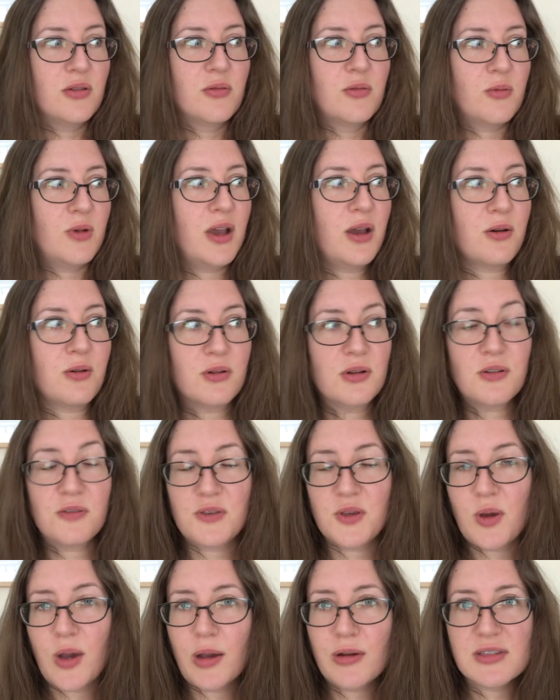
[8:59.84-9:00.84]
wow, in a
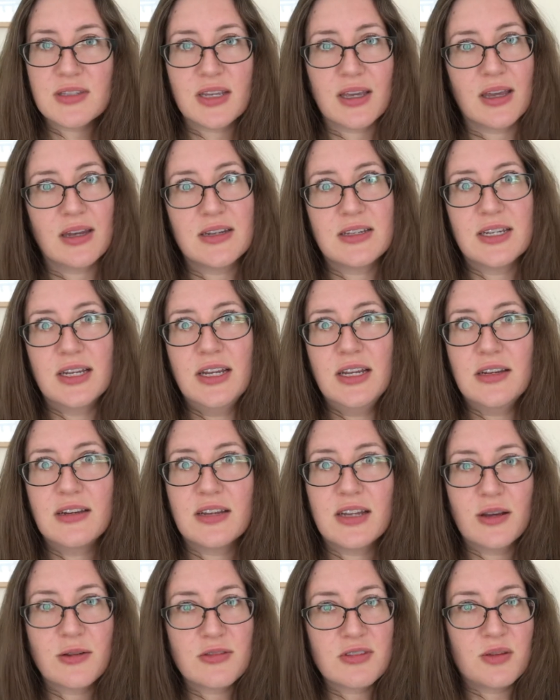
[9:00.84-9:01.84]
few hours I got it done and
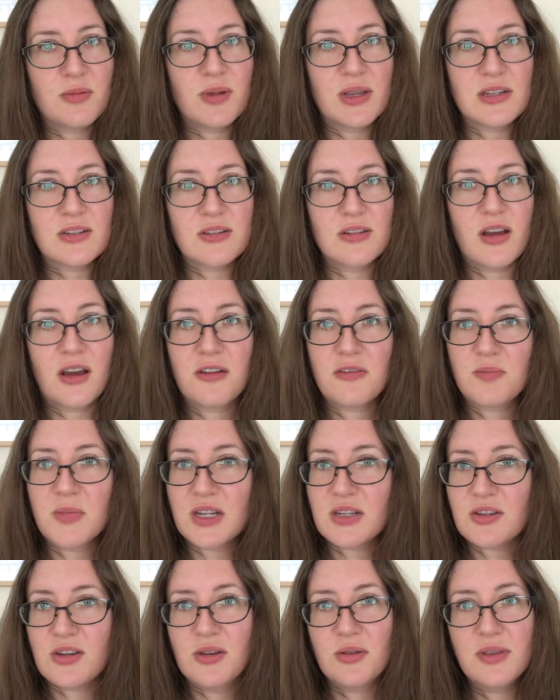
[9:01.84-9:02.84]
now it's off my
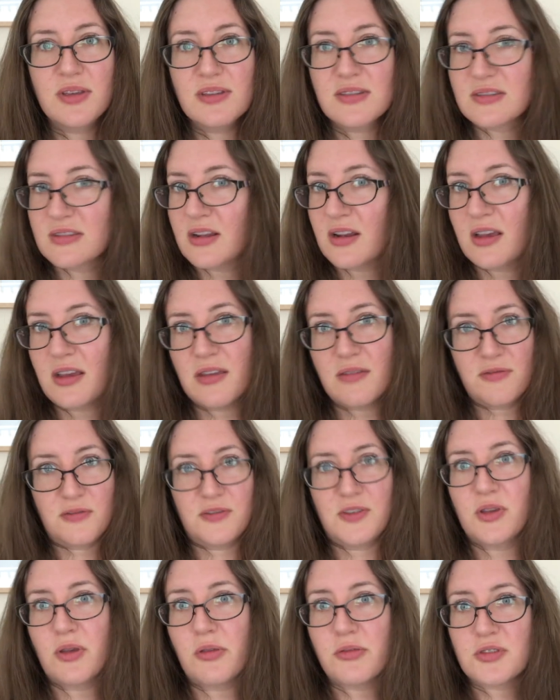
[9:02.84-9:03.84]
to-do list and I
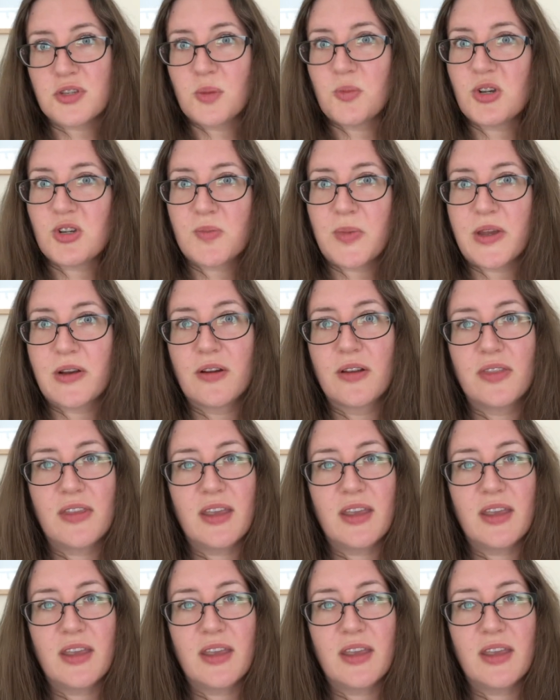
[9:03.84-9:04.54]
feel so much better and